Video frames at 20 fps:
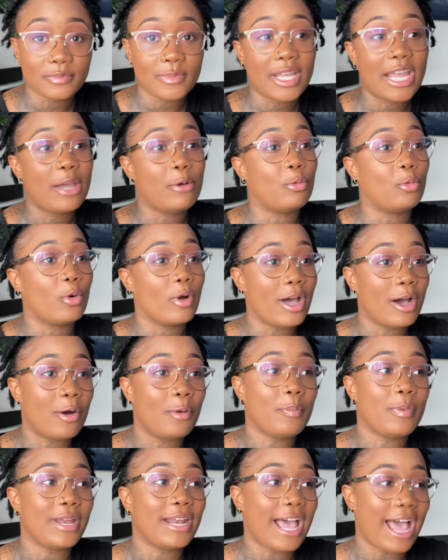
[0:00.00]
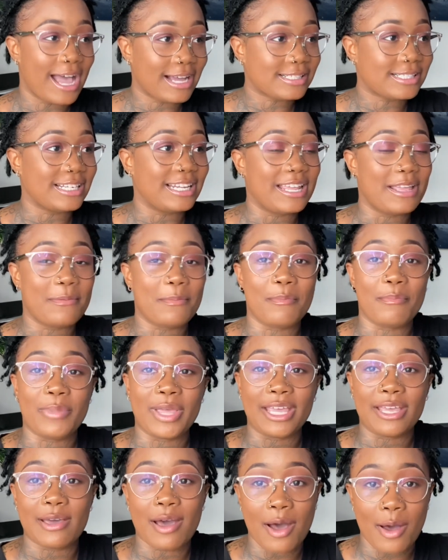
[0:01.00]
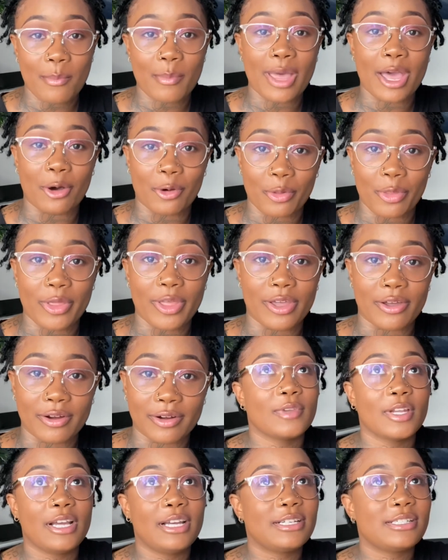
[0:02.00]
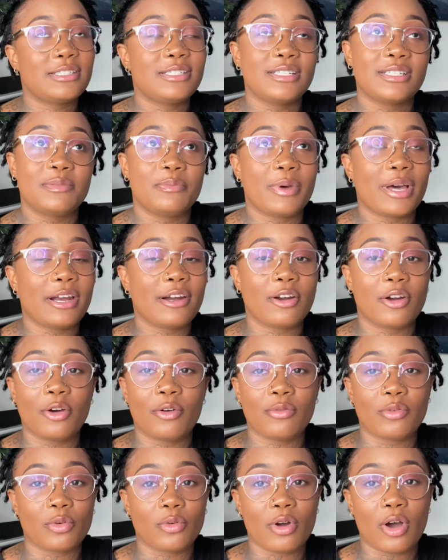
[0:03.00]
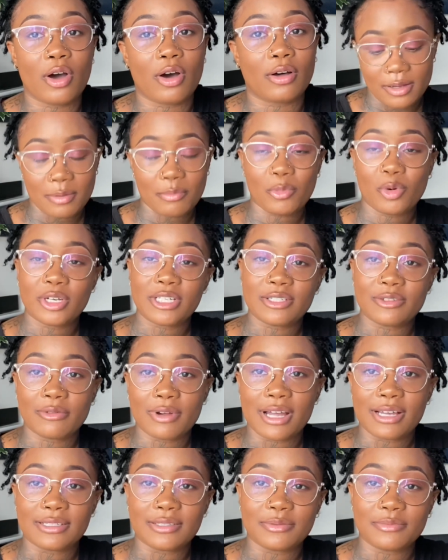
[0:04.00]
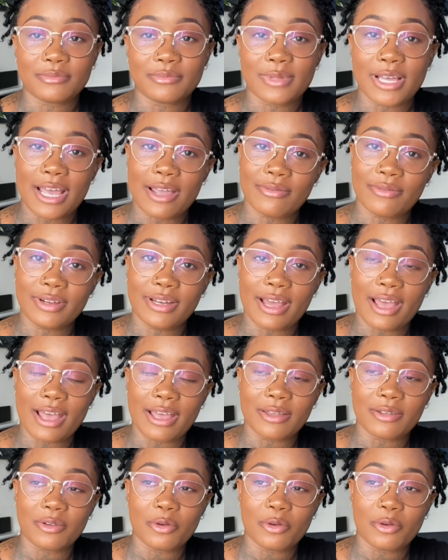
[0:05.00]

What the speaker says: It will help it actually become healthier. It's just better overall. Moisturize every day.